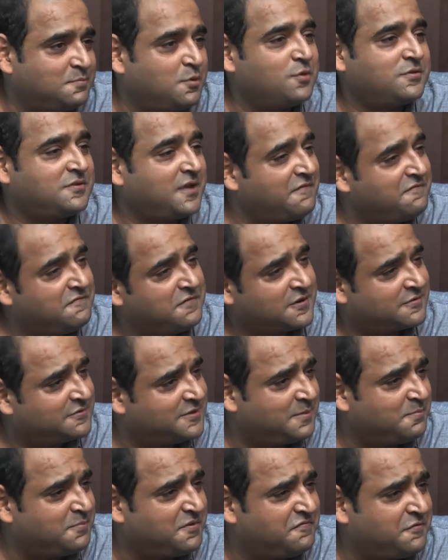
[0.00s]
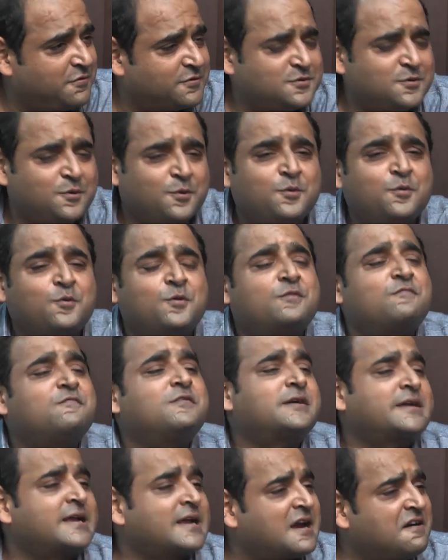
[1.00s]
Both okay. I've worked with them before, so oru oru
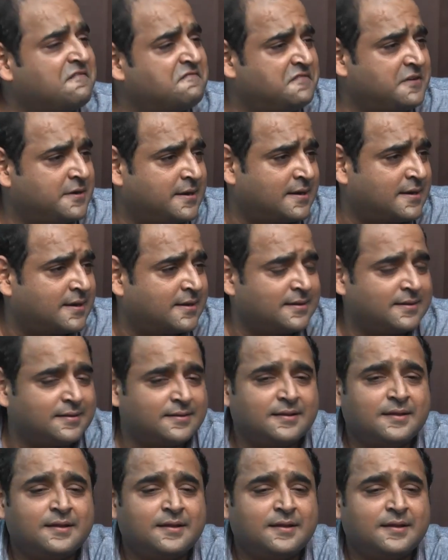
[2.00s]
working comfort irukku.